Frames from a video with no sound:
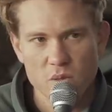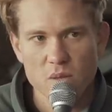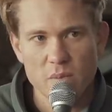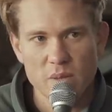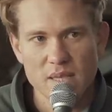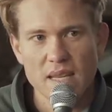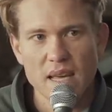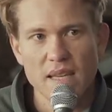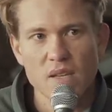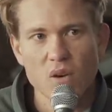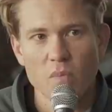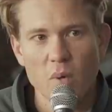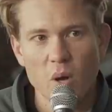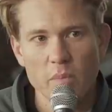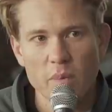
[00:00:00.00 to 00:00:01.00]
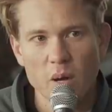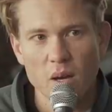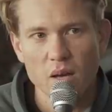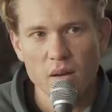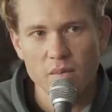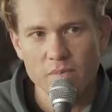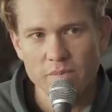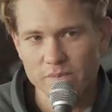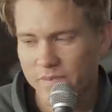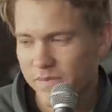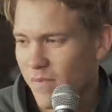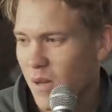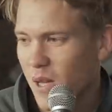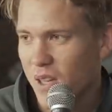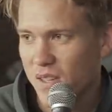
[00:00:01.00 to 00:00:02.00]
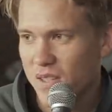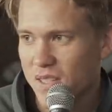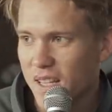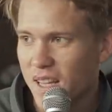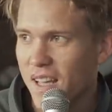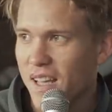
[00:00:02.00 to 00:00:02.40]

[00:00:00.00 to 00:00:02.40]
was a mistake on my part because...